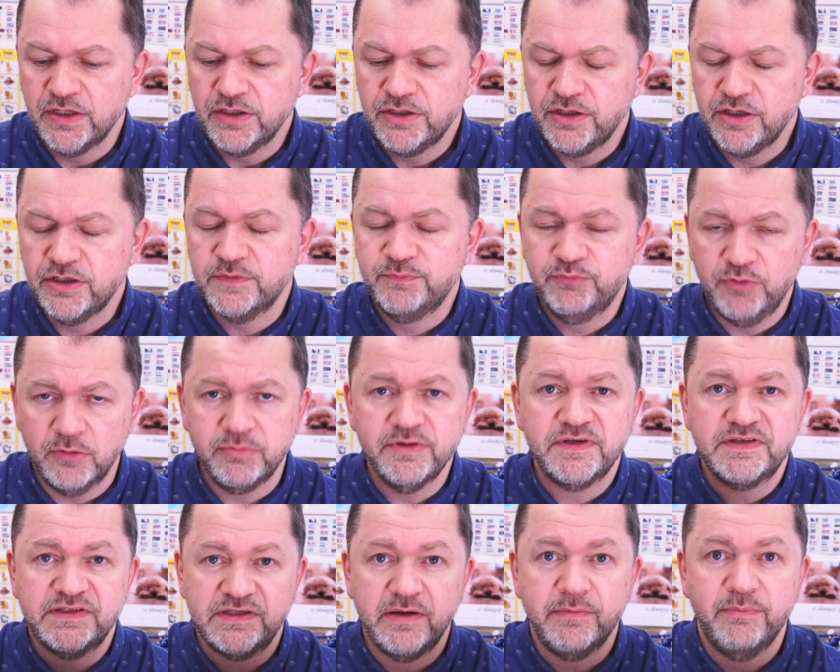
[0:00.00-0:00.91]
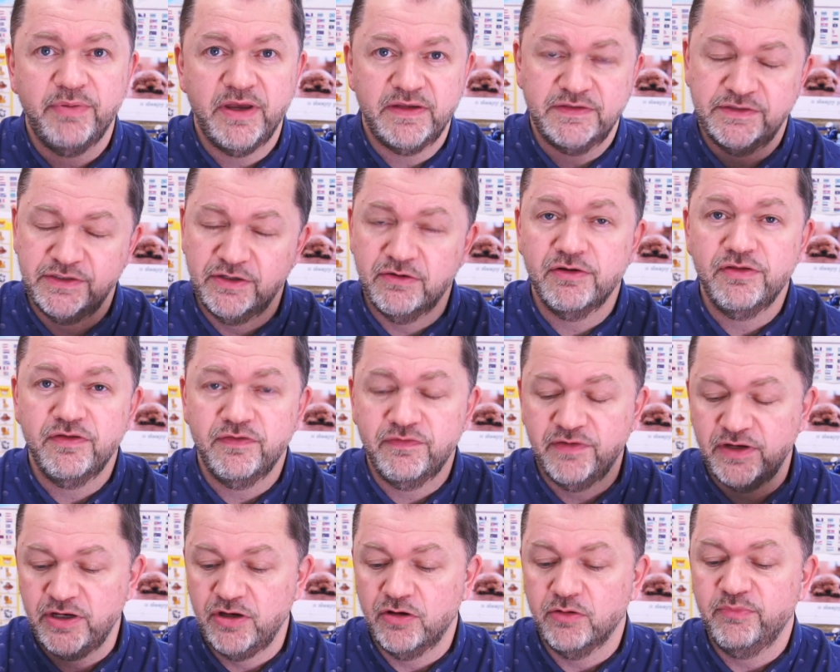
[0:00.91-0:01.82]
You could probably see it better on the
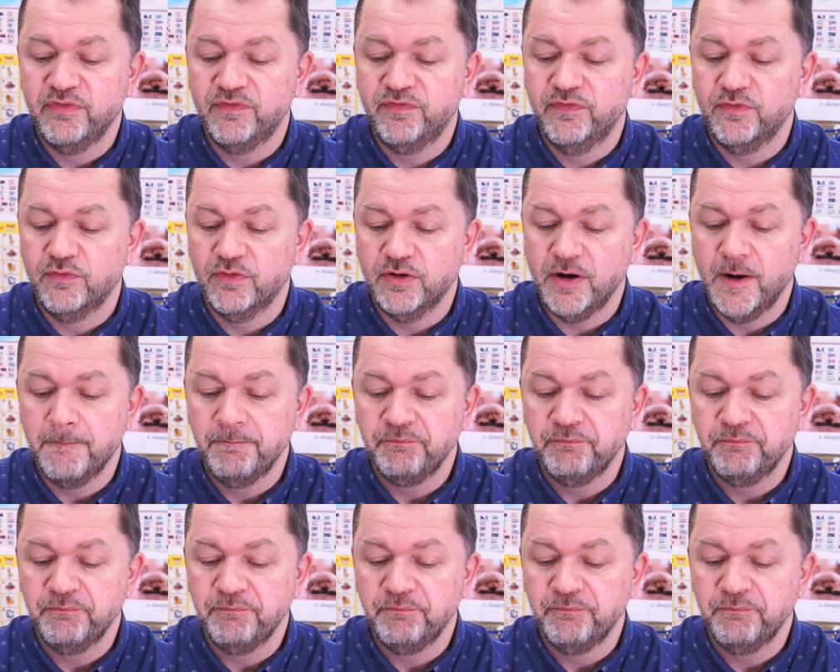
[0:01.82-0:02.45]
video before.